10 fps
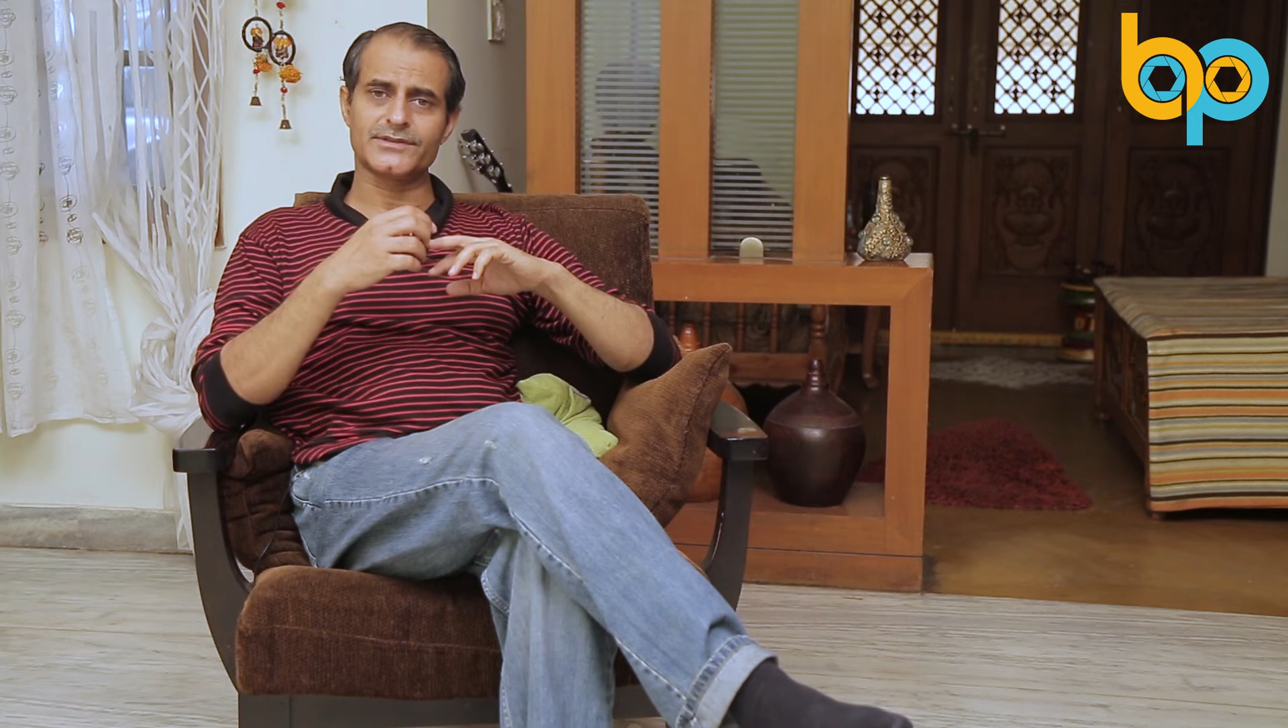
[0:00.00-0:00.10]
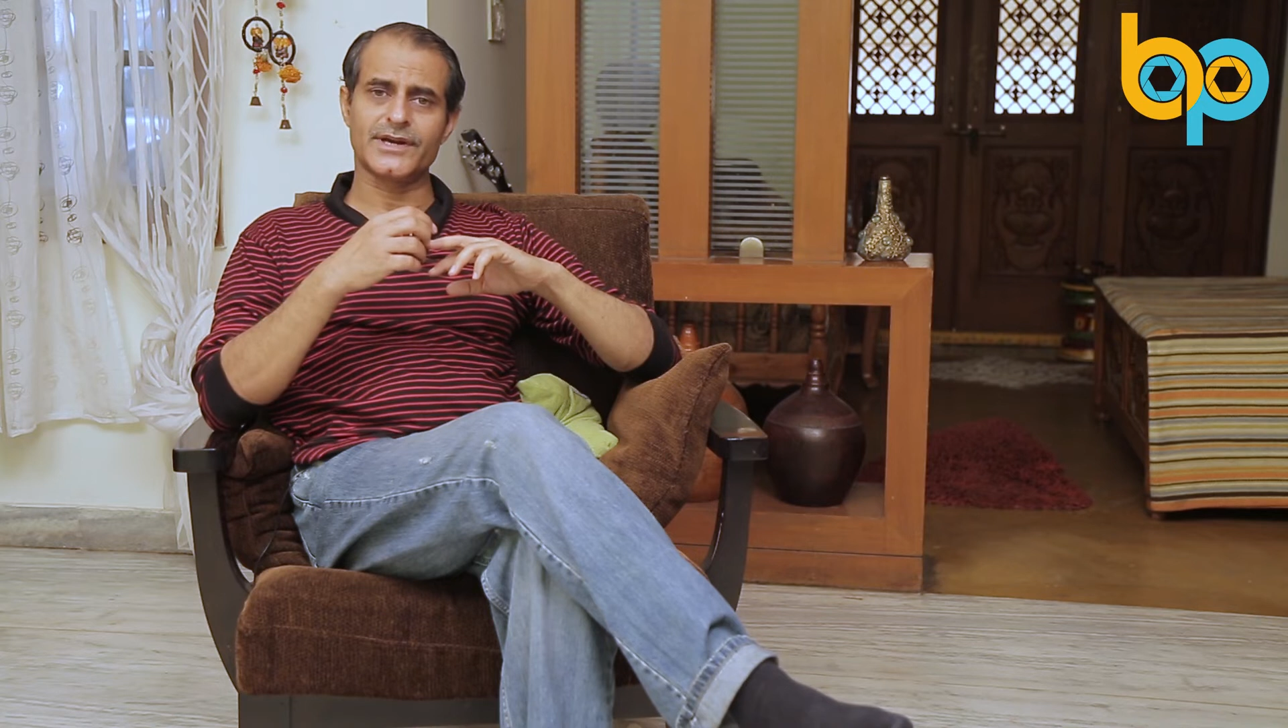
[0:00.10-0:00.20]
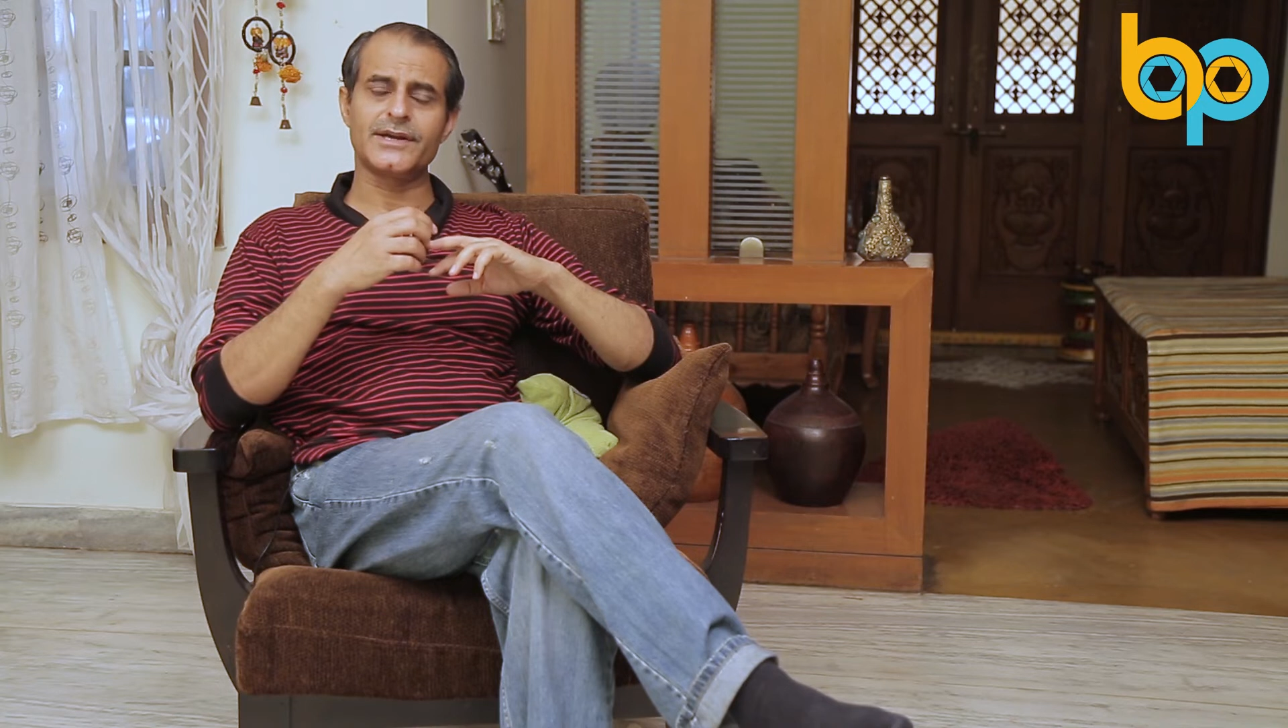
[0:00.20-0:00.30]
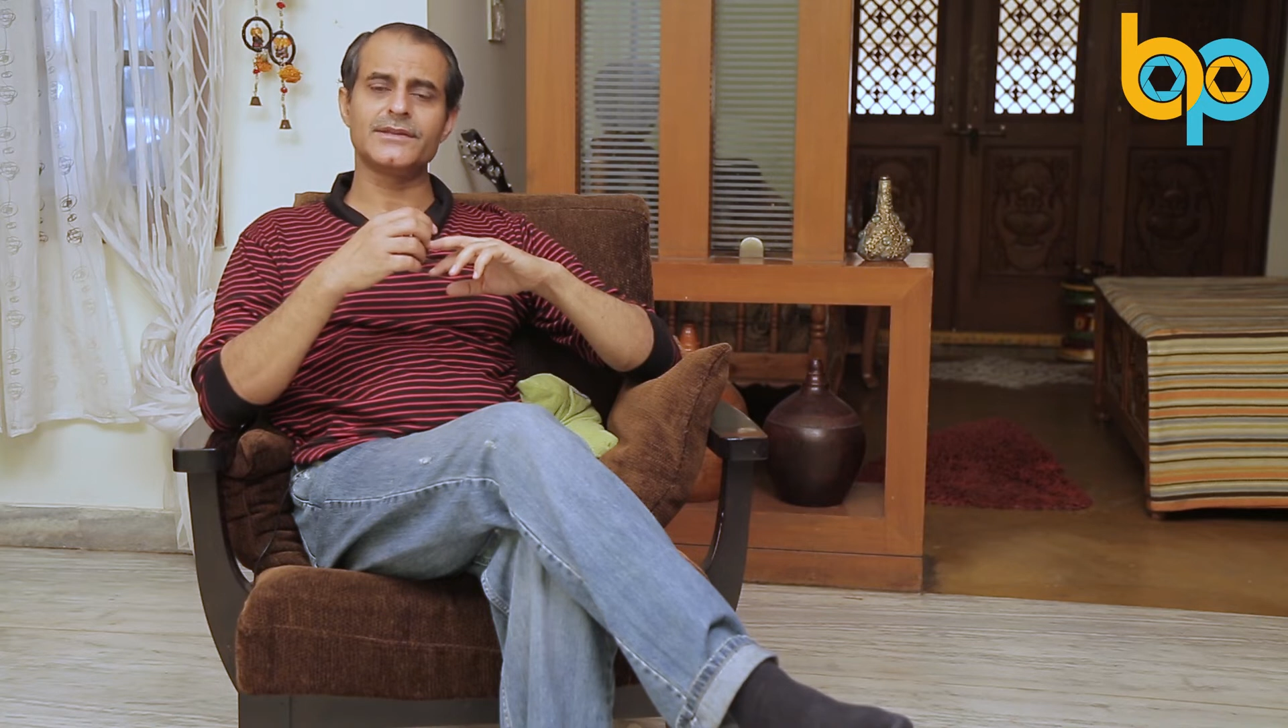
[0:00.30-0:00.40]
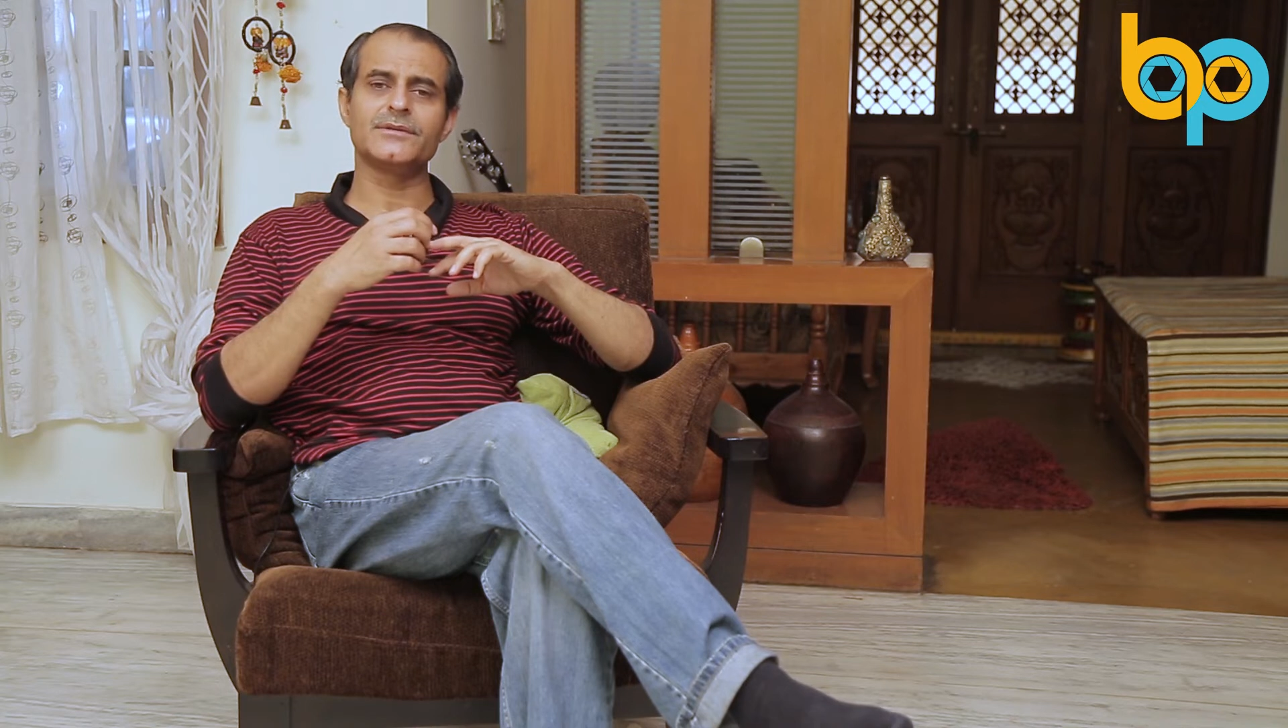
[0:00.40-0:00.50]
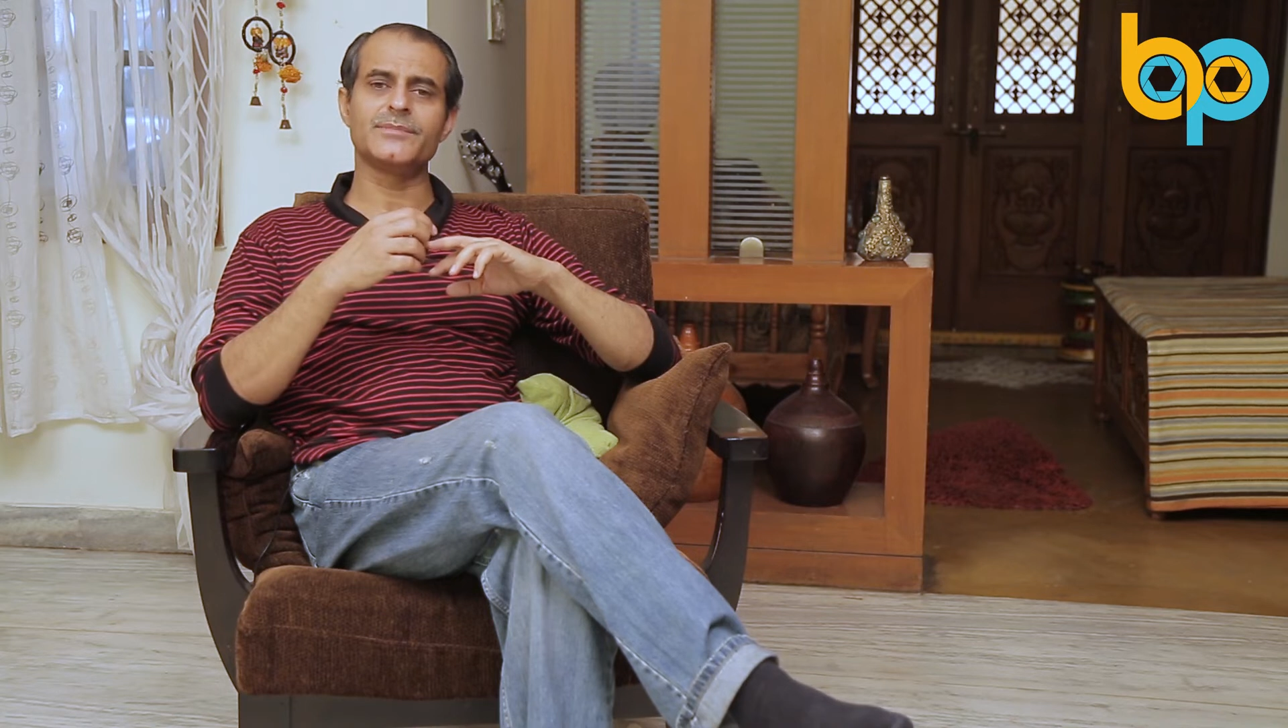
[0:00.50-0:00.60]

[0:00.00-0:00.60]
right in the